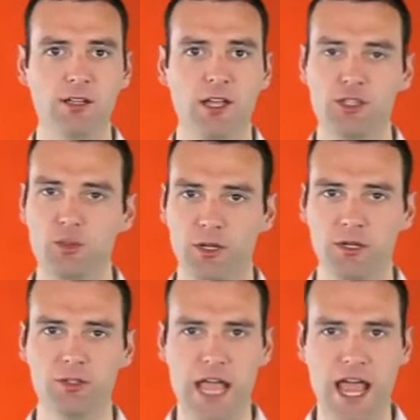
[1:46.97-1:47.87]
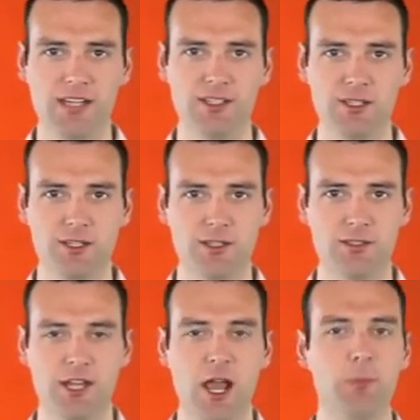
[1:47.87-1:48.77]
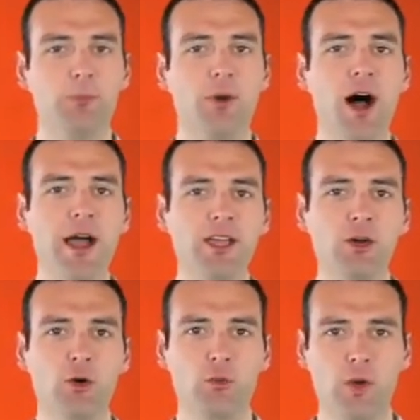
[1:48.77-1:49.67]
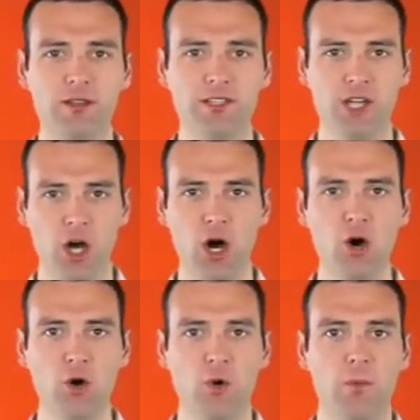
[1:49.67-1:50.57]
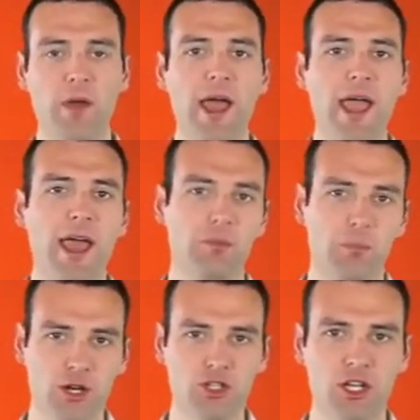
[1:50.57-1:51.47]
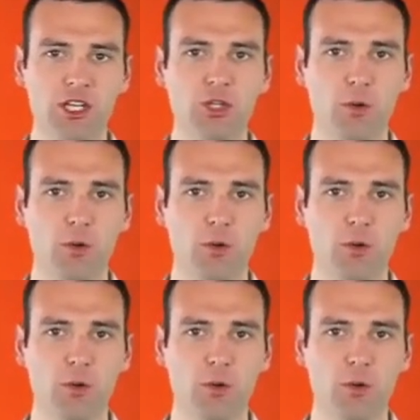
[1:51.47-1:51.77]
like doing your taxes, buying or renting a home, and budgeting your